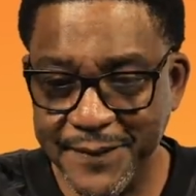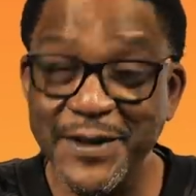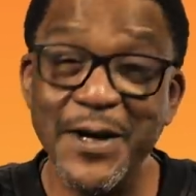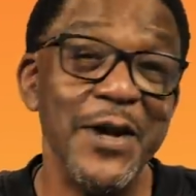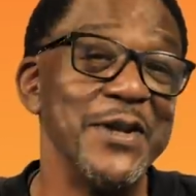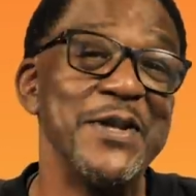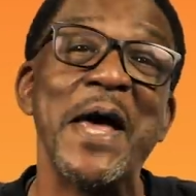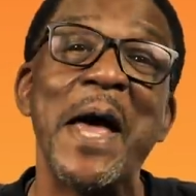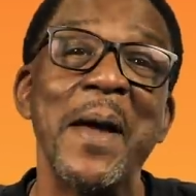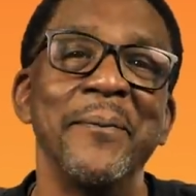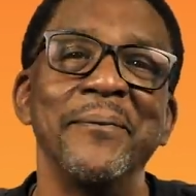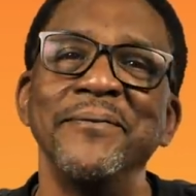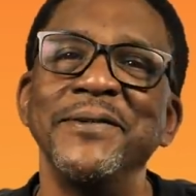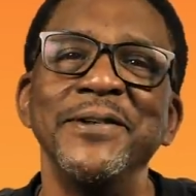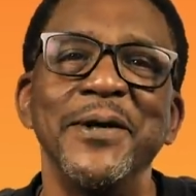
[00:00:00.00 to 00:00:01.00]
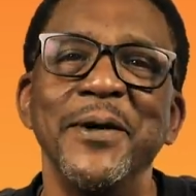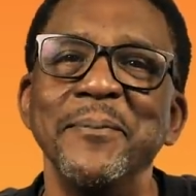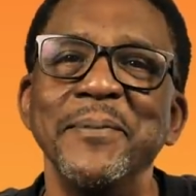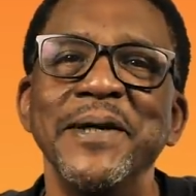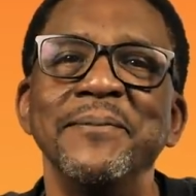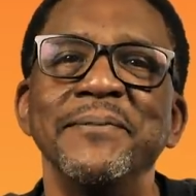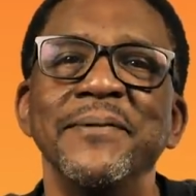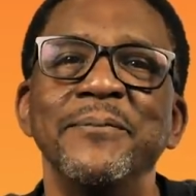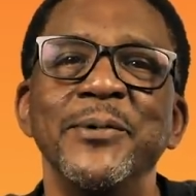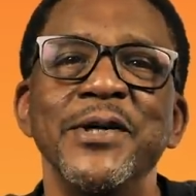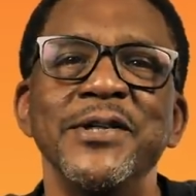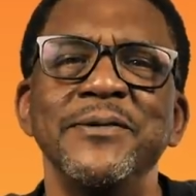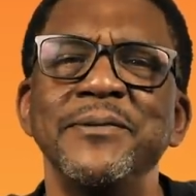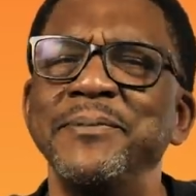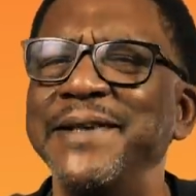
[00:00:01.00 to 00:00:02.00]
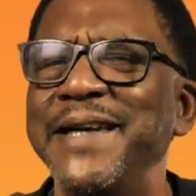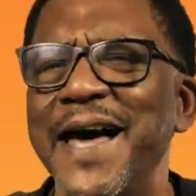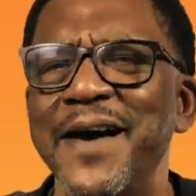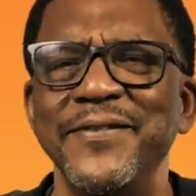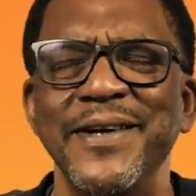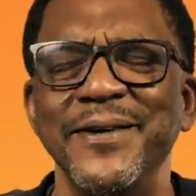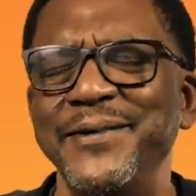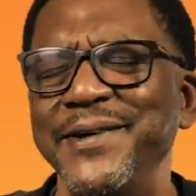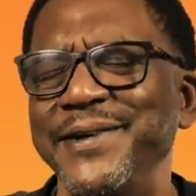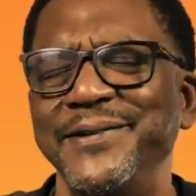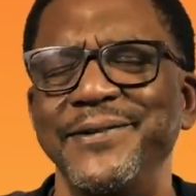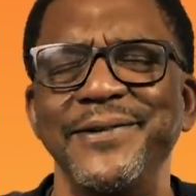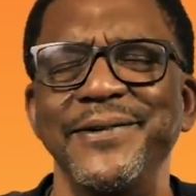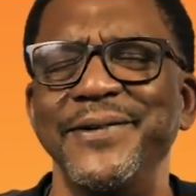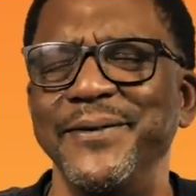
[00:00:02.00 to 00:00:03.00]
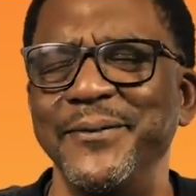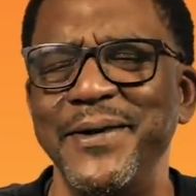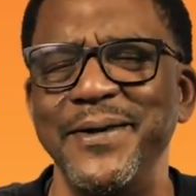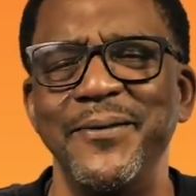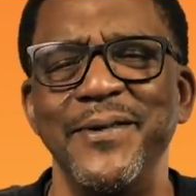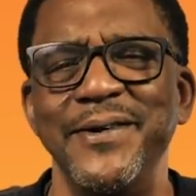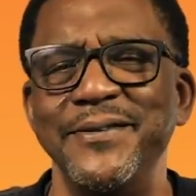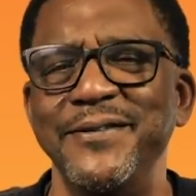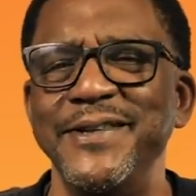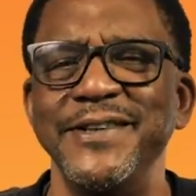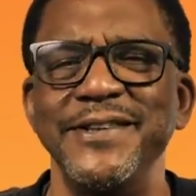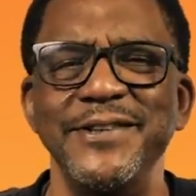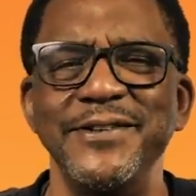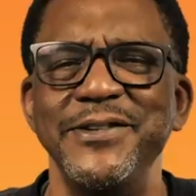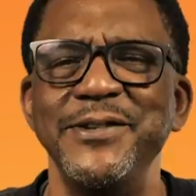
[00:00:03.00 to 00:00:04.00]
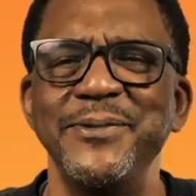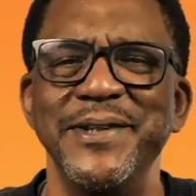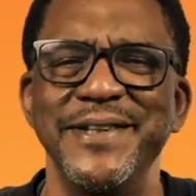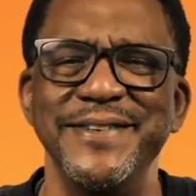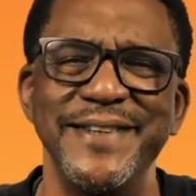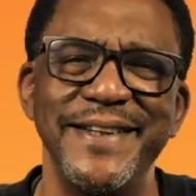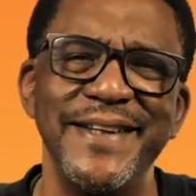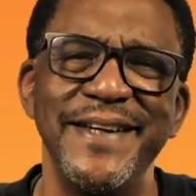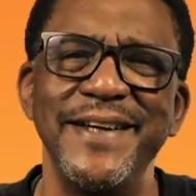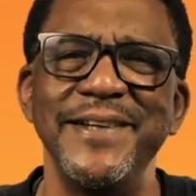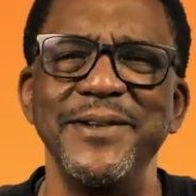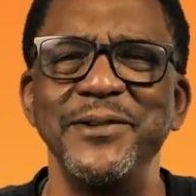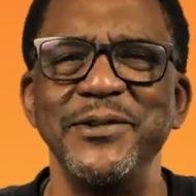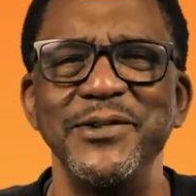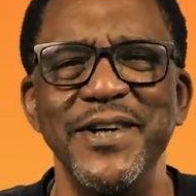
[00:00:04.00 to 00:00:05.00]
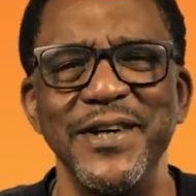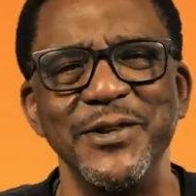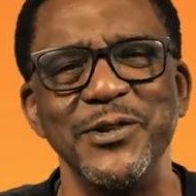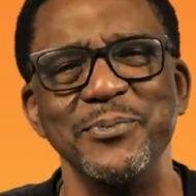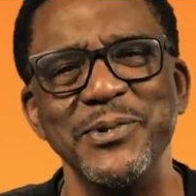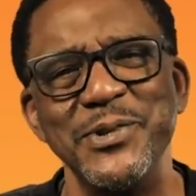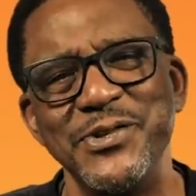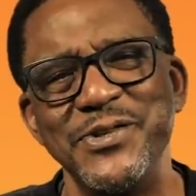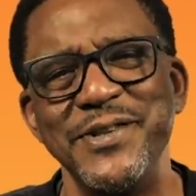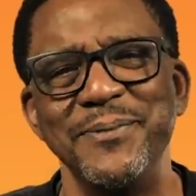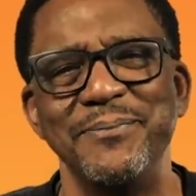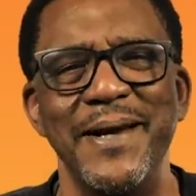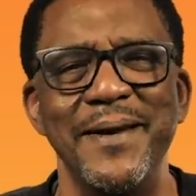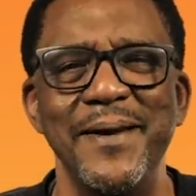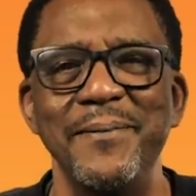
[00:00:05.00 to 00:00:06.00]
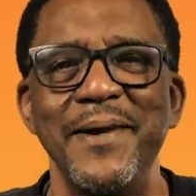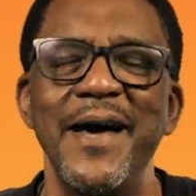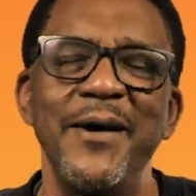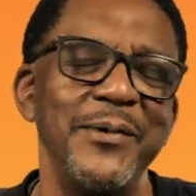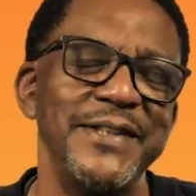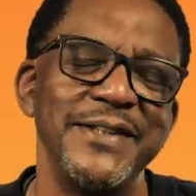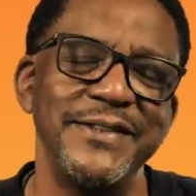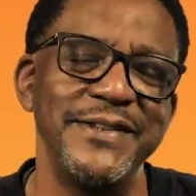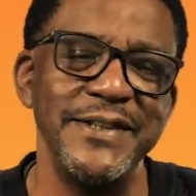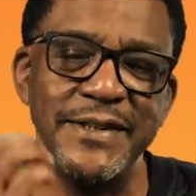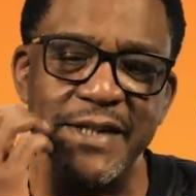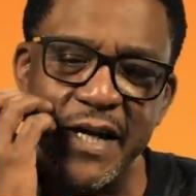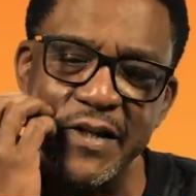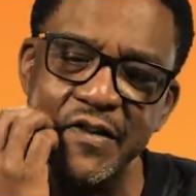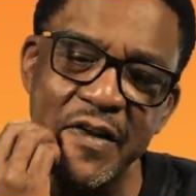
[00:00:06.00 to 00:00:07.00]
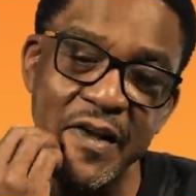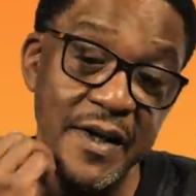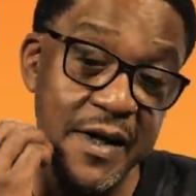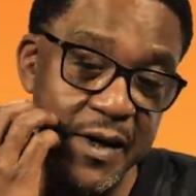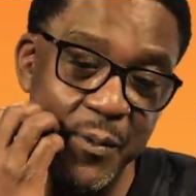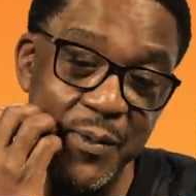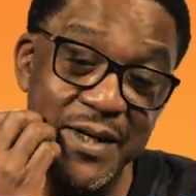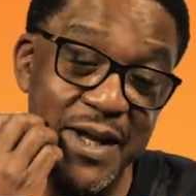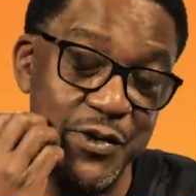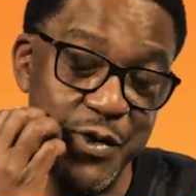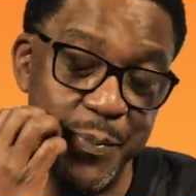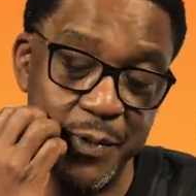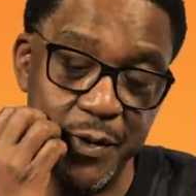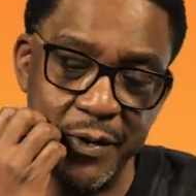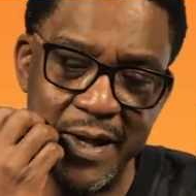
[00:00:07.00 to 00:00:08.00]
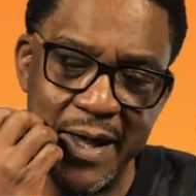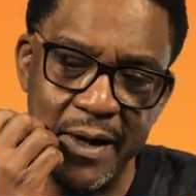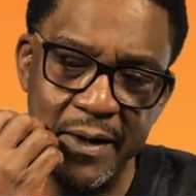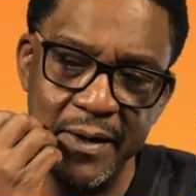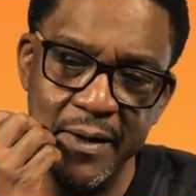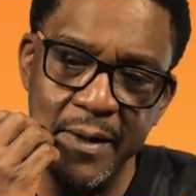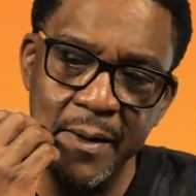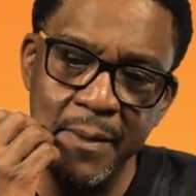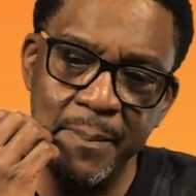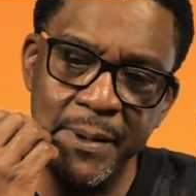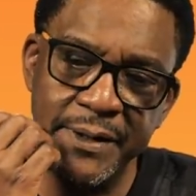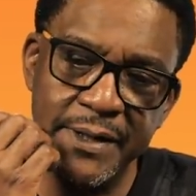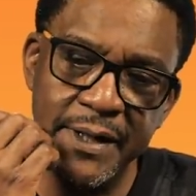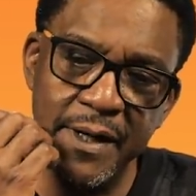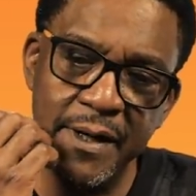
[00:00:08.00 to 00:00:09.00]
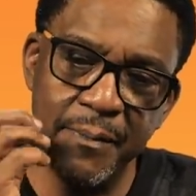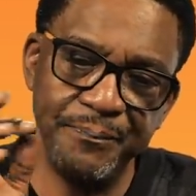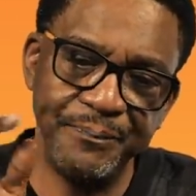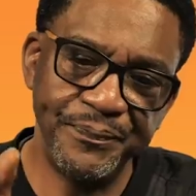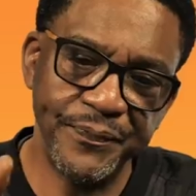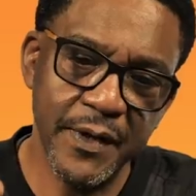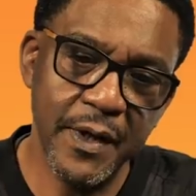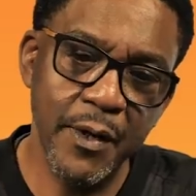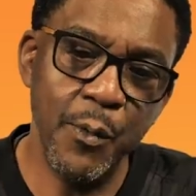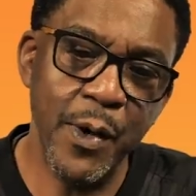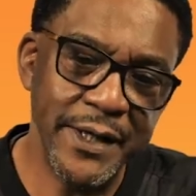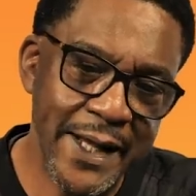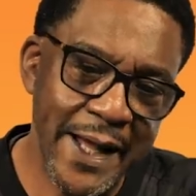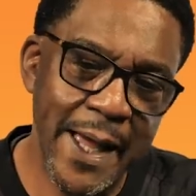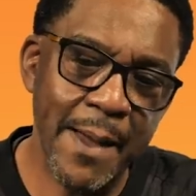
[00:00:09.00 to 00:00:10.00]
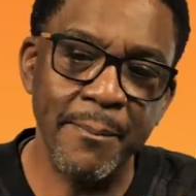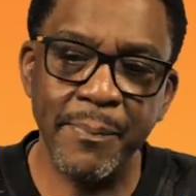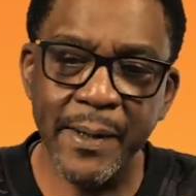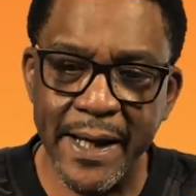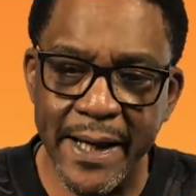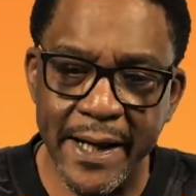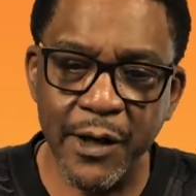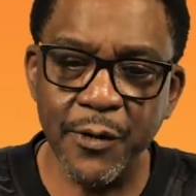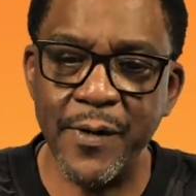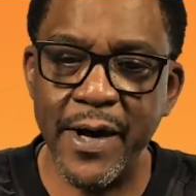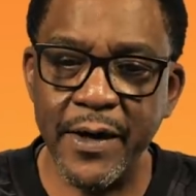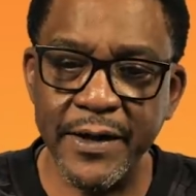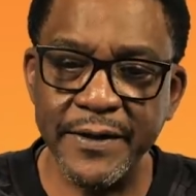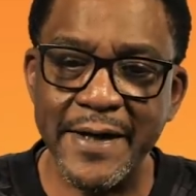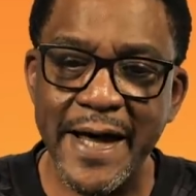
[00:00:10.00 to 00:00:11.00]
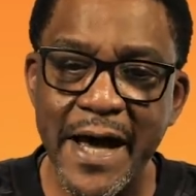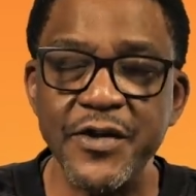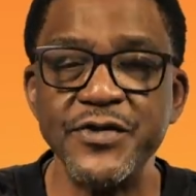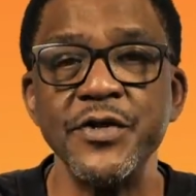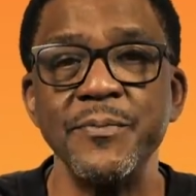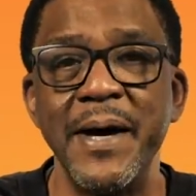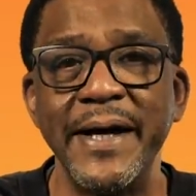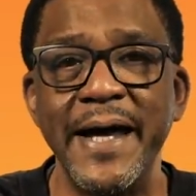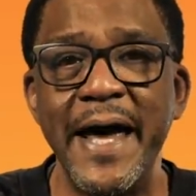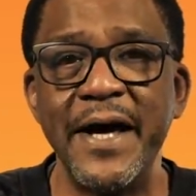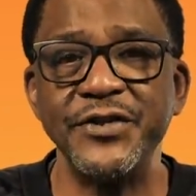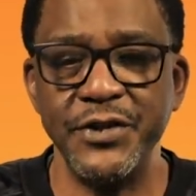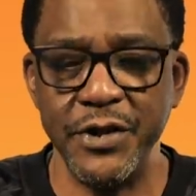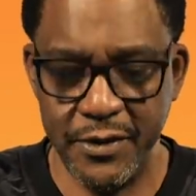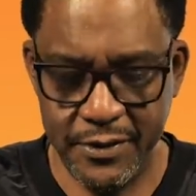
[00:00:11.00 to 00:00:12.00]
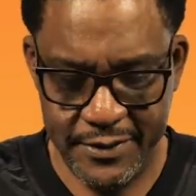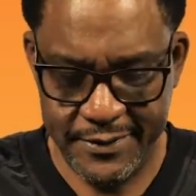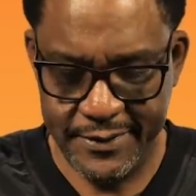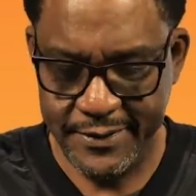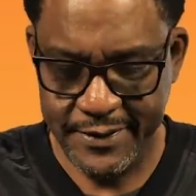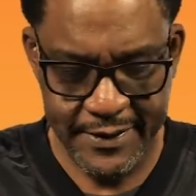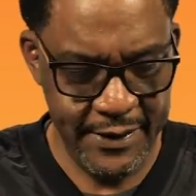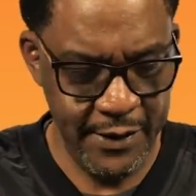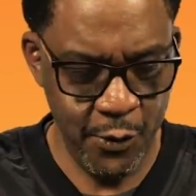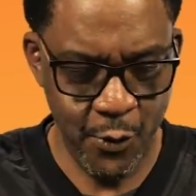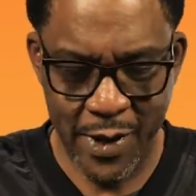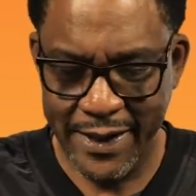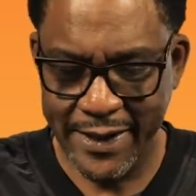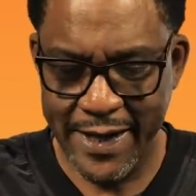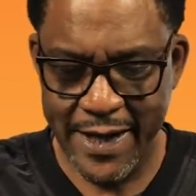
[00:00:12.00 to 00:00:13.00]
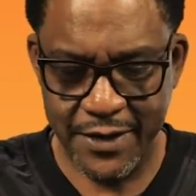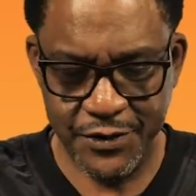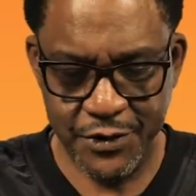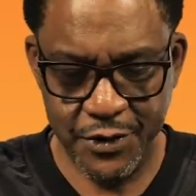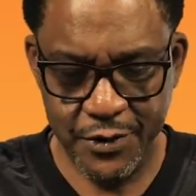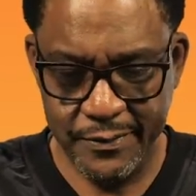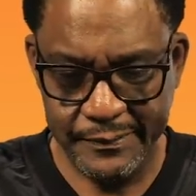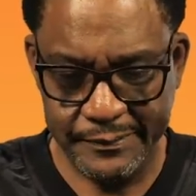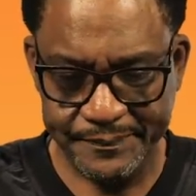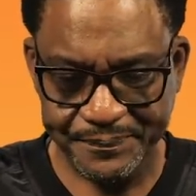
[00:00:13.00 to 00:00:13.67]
And all the time, you know, me and my boys, we'd be laughing like, what are you doing? What you want to sing? You trying to do music? Blah, blah, blah. We just DJs. We're not tripping on that. But one day I'm playing around in the house on my Casio, little white Casio.